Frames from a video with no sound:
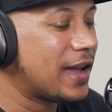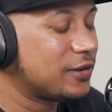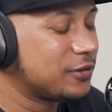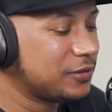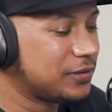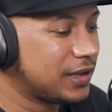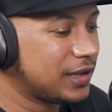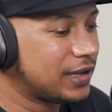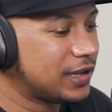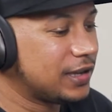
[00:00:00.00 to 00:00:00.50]
do
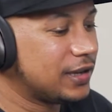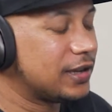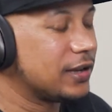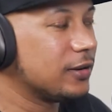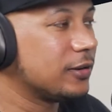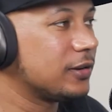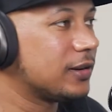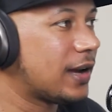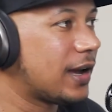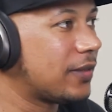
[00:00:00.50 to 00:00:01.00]
think he
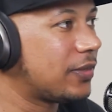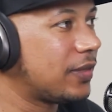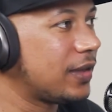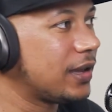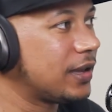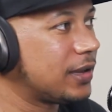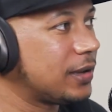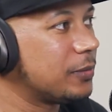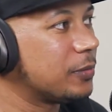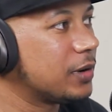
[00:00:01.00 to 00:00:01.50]
killed her. I
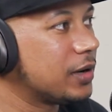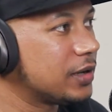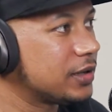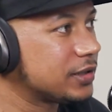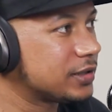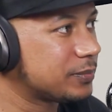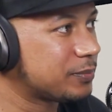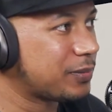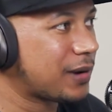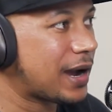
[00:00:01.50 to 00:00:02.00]
think he
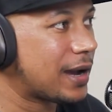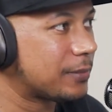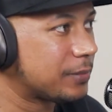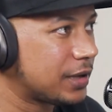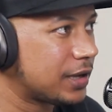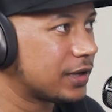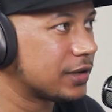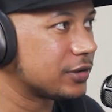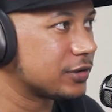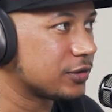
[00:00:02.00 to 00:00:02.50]
was
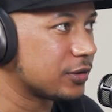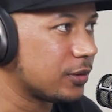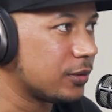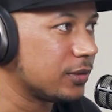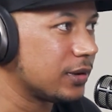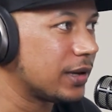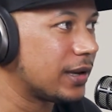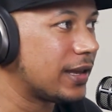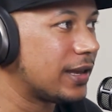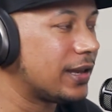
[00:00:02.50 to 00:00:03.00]
probably
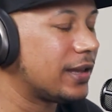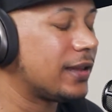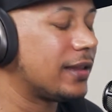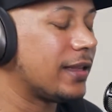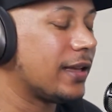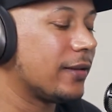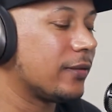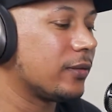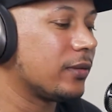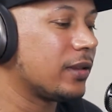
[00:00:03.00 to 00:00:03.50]
controlling.
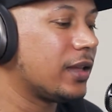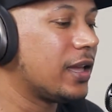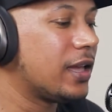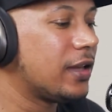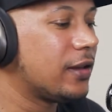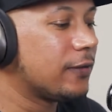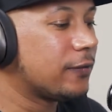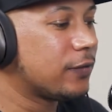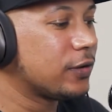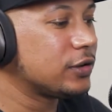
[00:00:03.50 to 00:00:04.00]
And
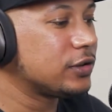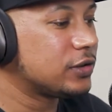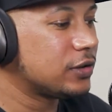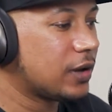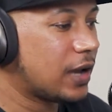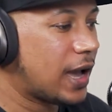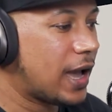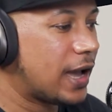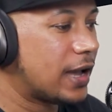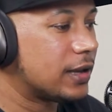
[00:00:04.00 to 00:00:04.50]
first you
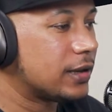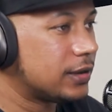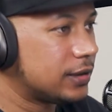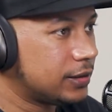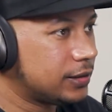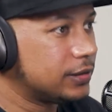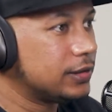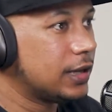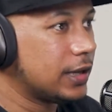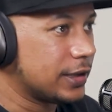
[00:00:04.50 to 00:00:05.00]
got
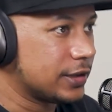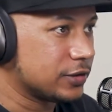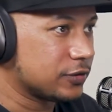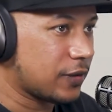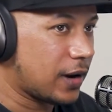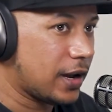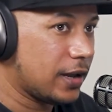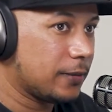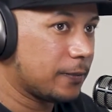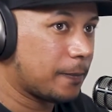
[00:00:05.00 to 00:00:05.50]
niggas,
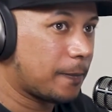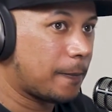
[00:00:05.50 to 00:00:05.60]
right?